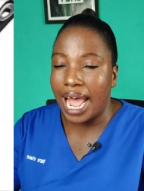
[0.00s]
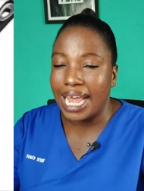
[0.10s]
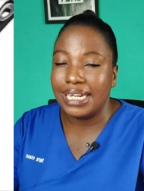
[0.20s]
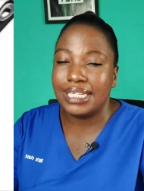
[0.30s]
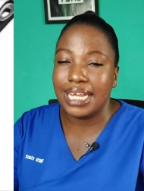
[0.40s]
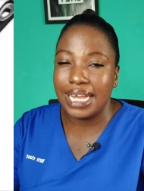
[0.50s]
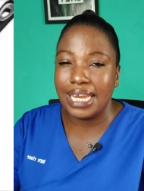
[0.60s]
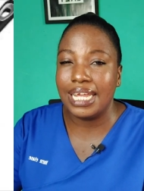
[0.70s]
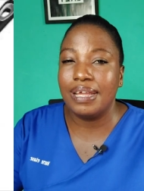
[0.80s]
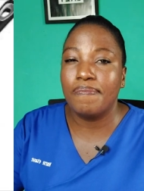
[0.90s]

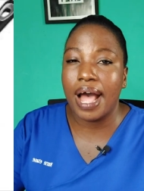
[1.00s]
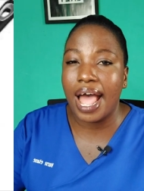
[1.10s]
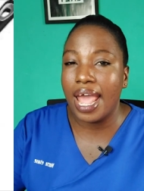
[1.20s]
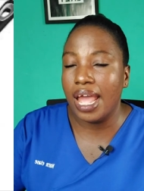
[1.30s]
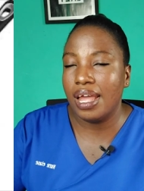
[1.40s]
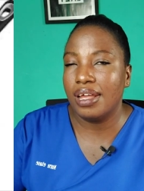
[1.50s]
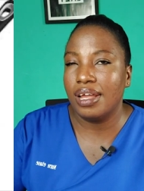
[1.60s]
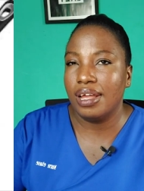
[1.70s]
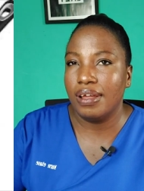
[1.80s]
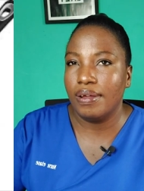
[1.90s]
ideally buy a,
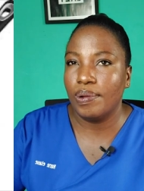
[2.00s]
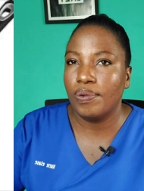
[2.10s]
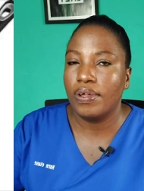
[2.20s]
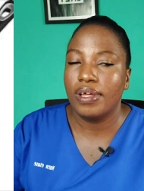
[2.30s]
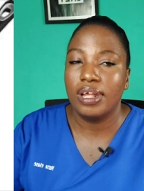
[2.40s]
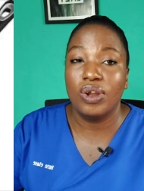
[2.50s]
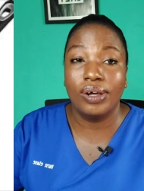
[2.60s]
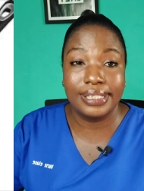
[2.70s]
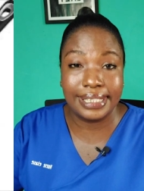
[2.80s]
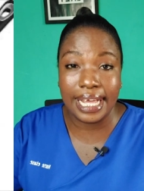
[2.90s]
a
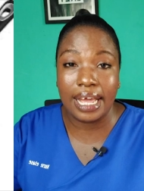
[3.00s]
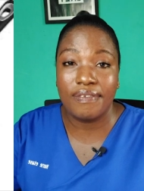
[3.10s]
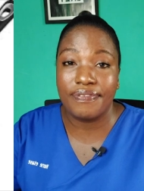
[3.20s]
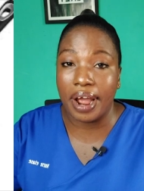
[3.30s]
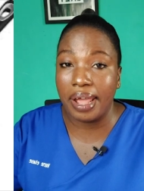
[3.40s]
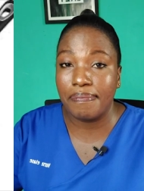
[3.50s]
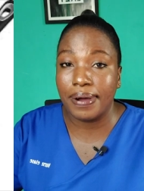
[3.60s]
non-stick frying